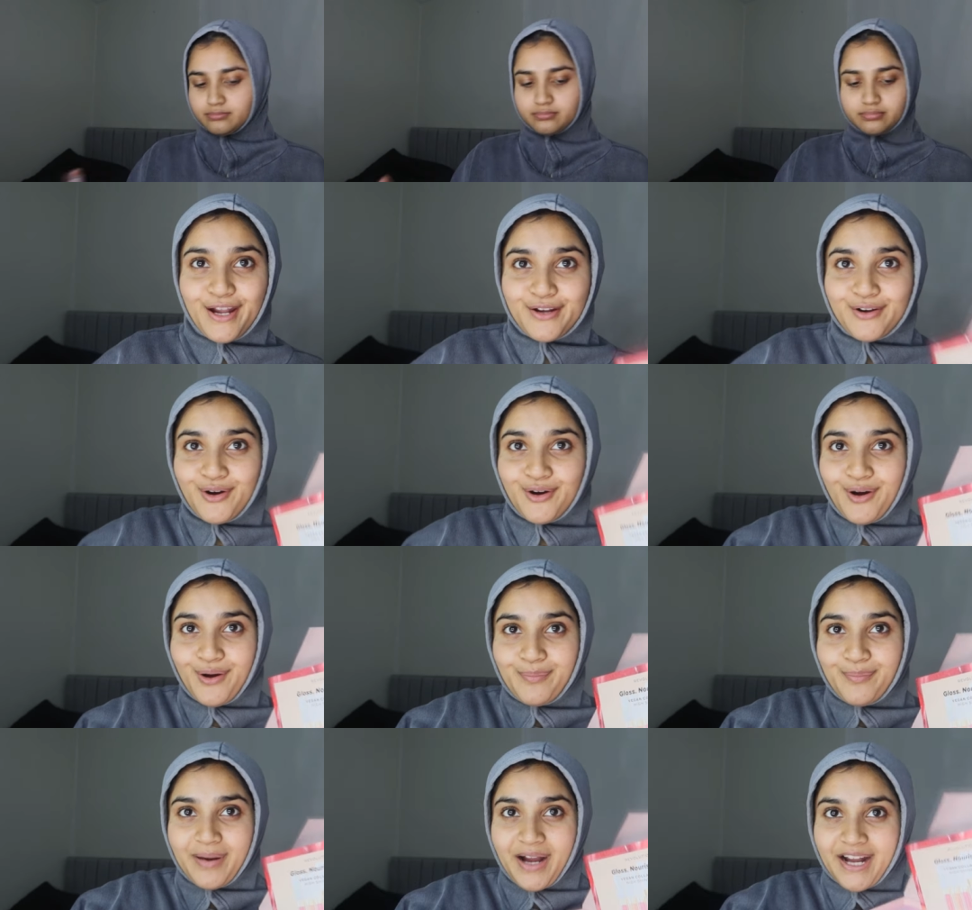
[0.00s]
I got
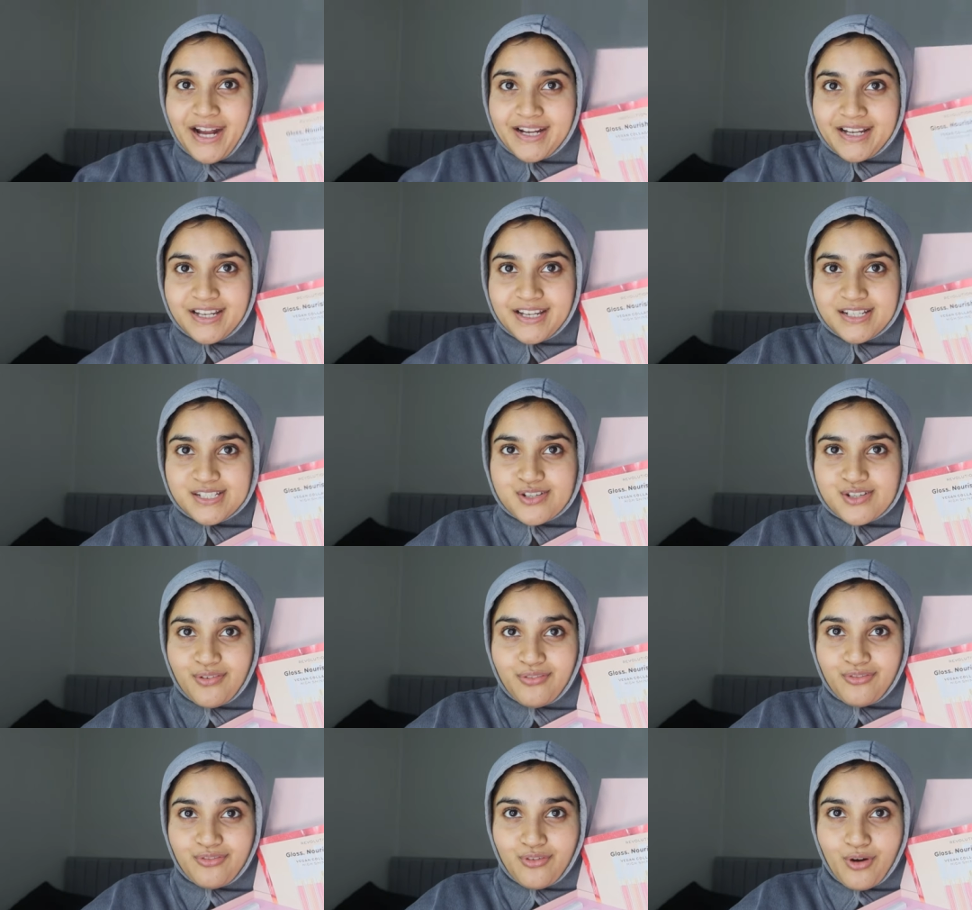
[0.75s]
a package
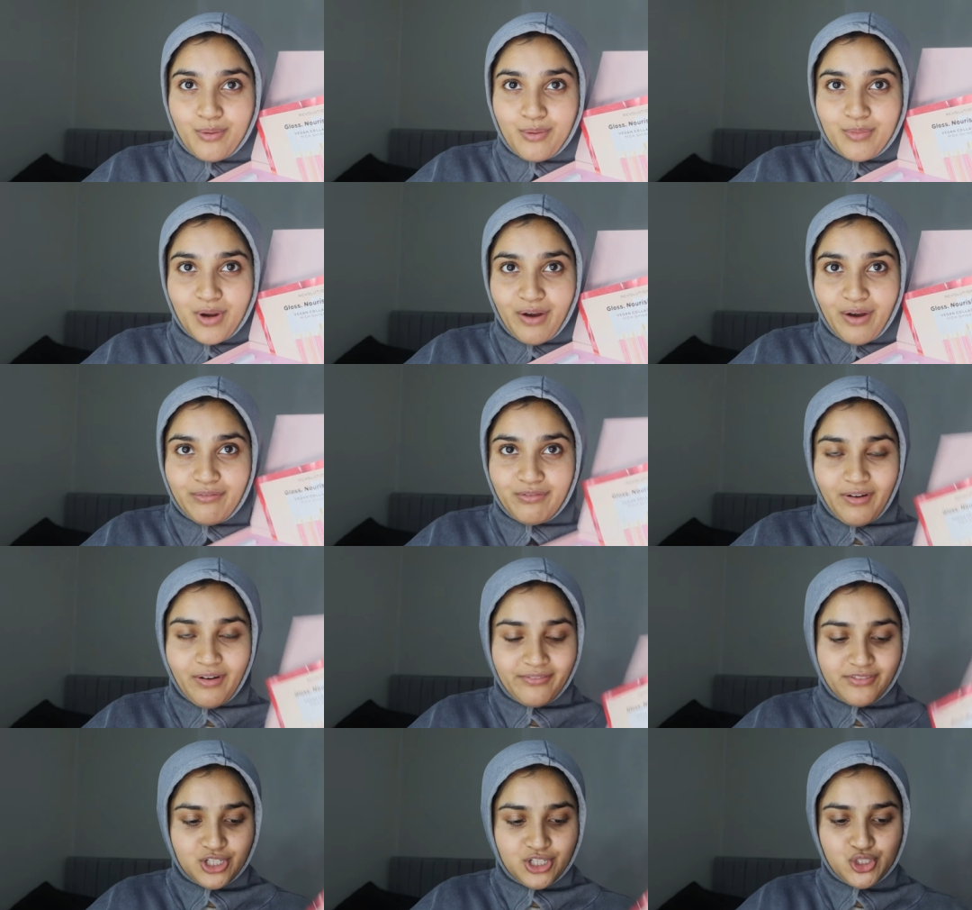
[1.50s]
from
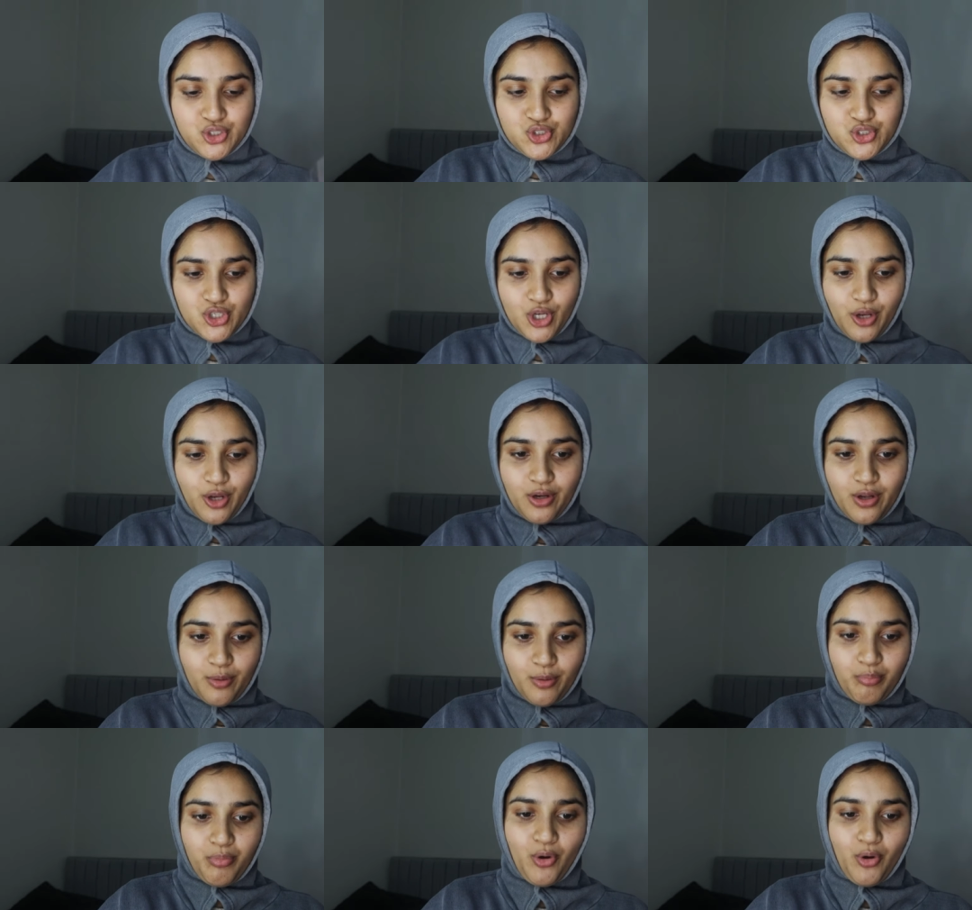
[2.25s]

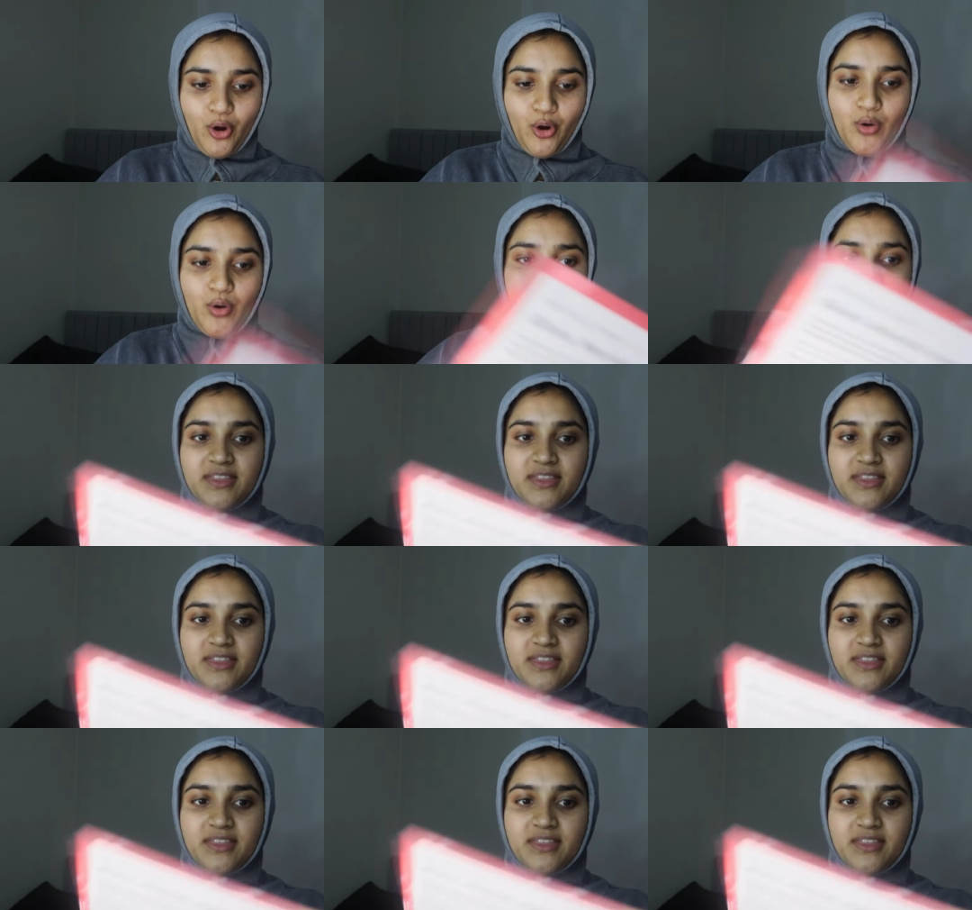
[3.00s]
Revolution Pro.